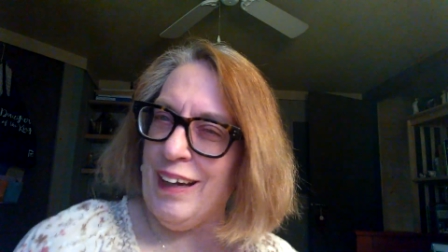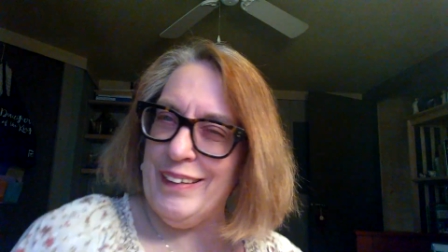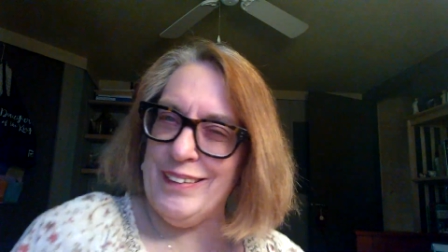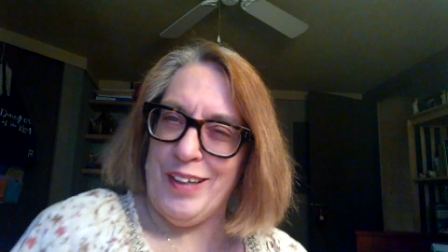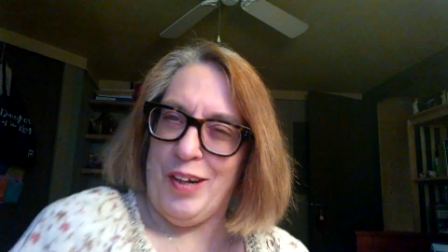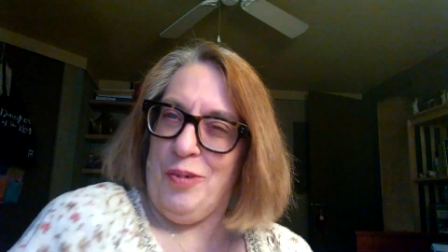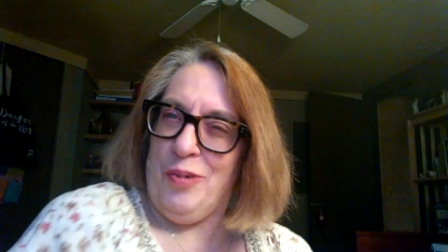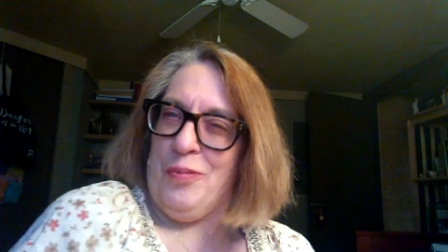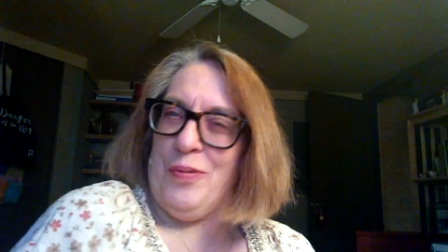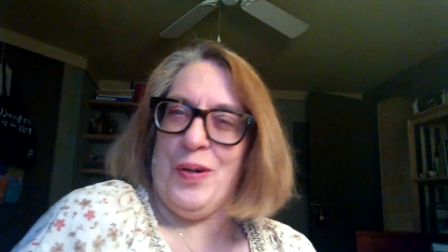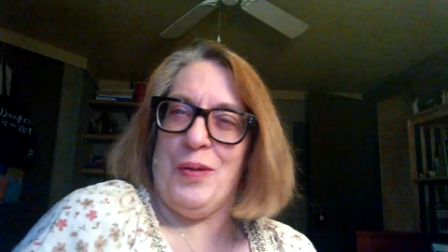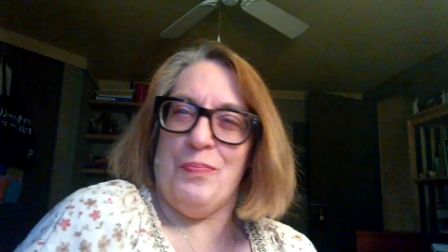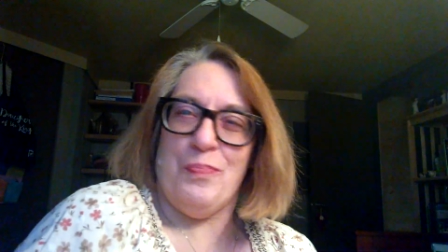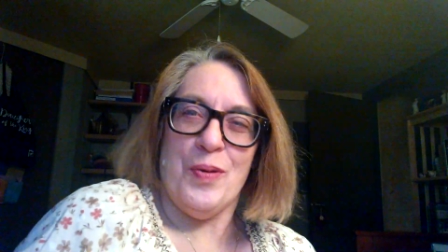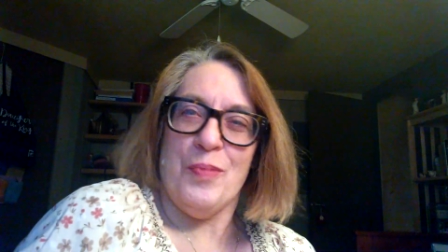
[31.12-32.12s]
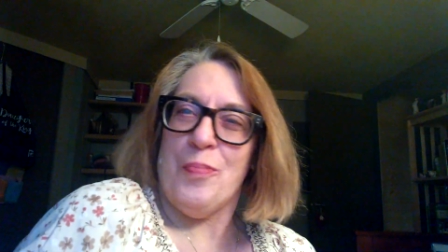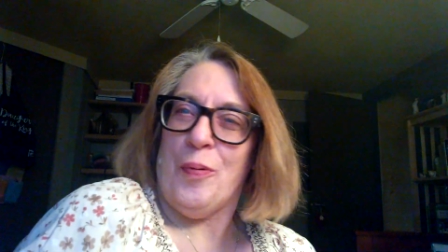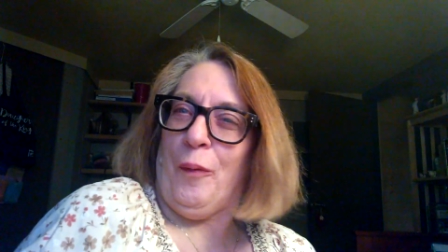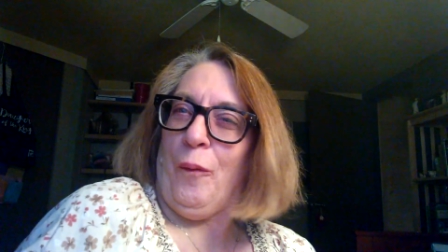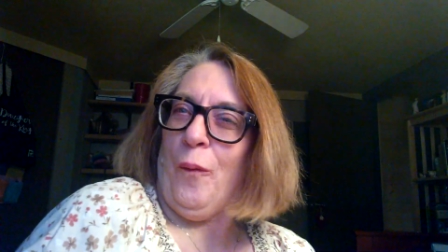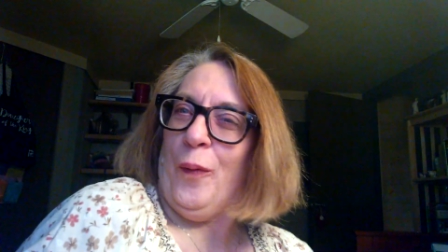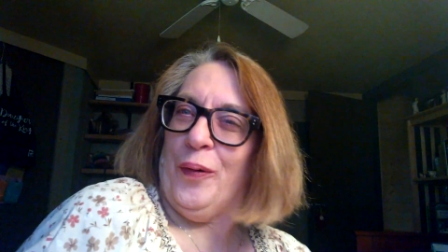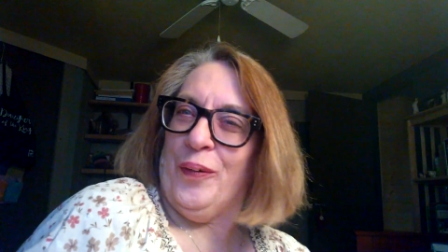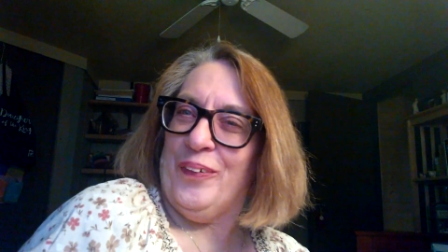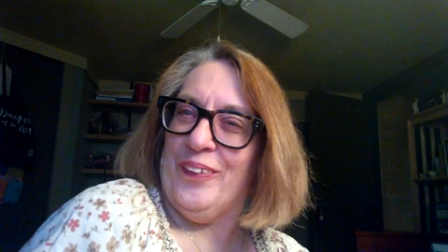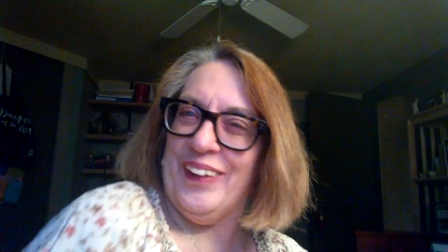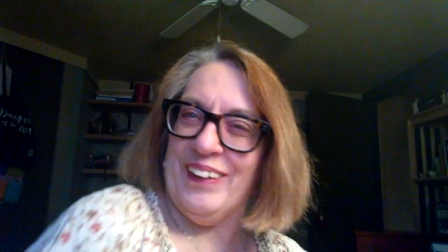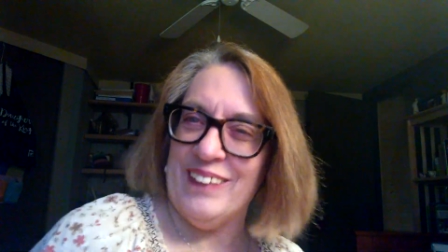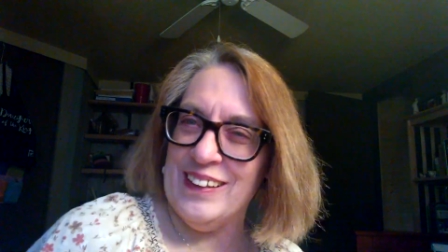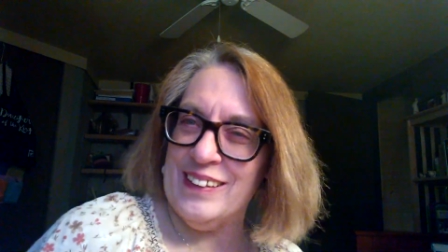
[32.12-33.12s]
I don't remember
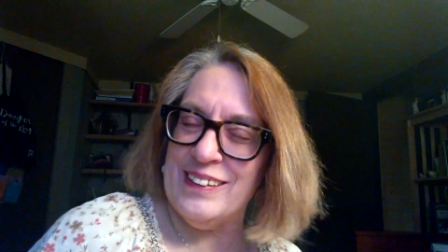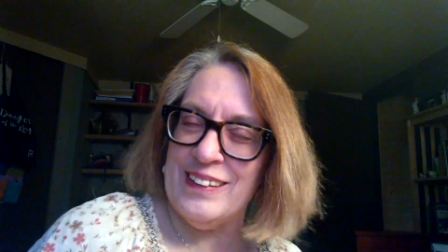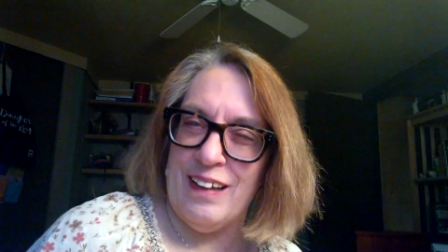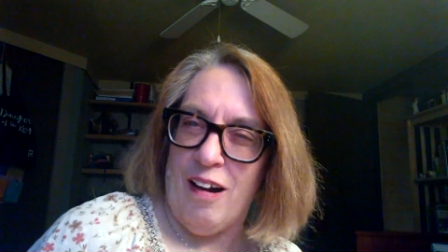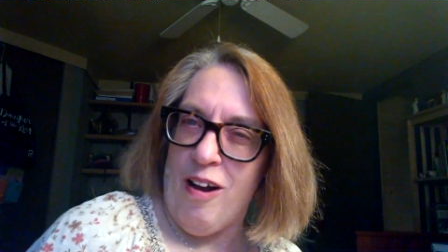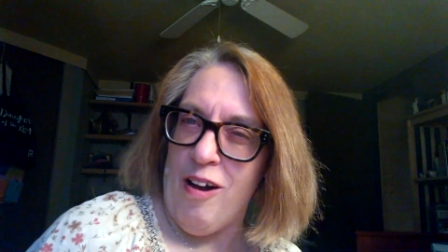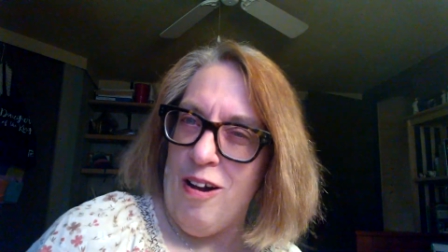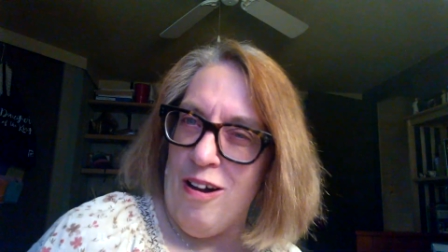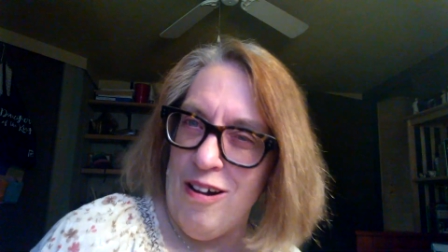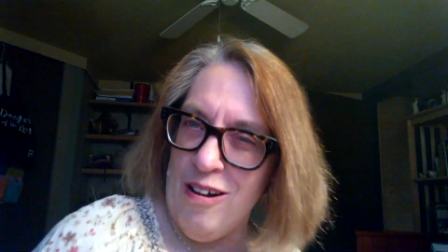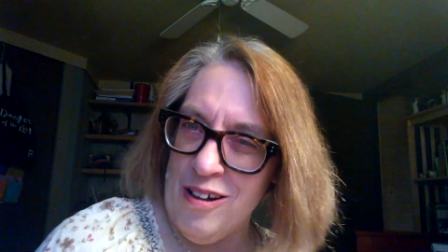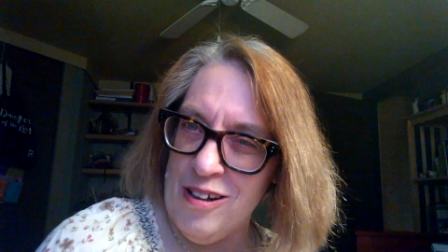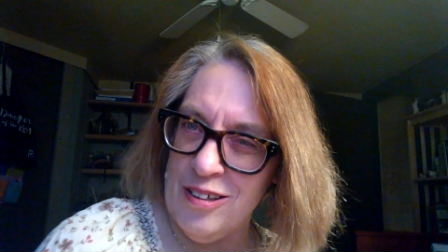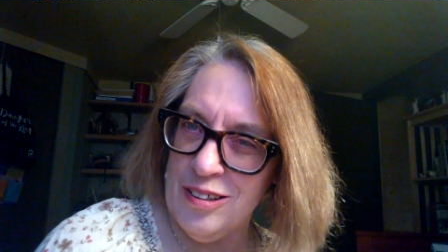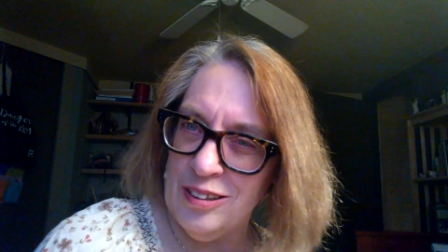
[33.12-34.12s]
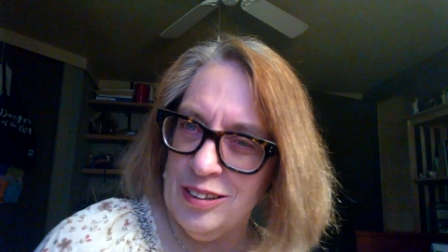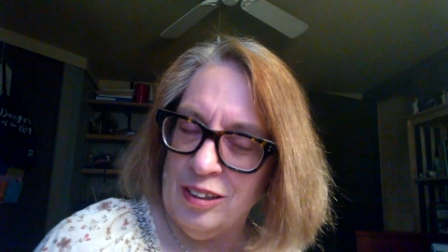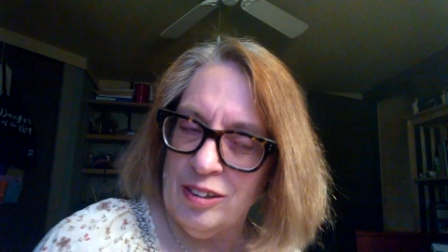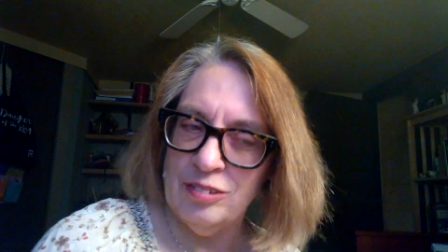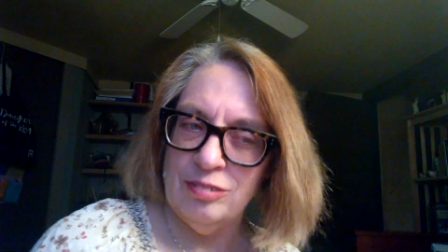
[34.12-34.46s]
ordering this at all.